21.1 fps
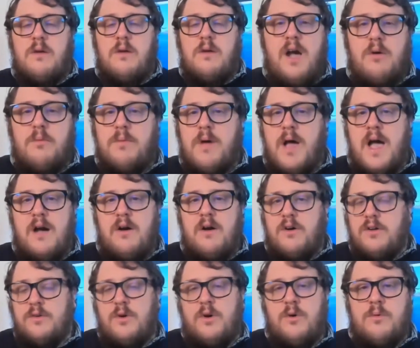help out
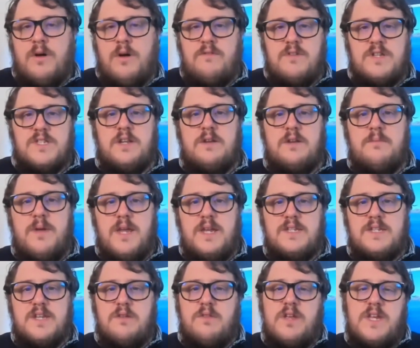on or whatever it's going to be.
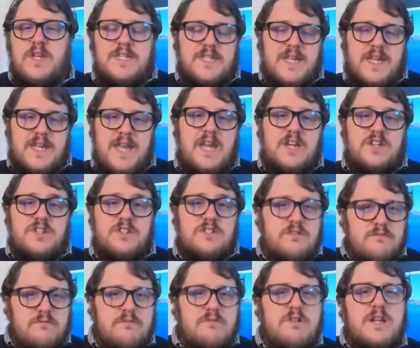So these connections
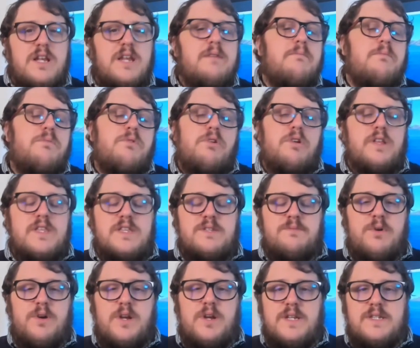are really important at this
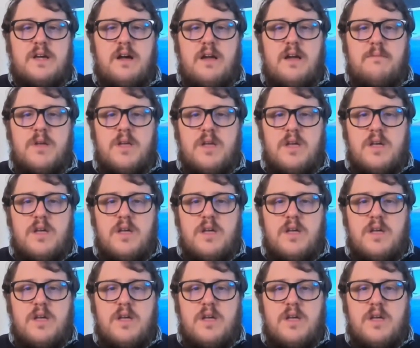point in time.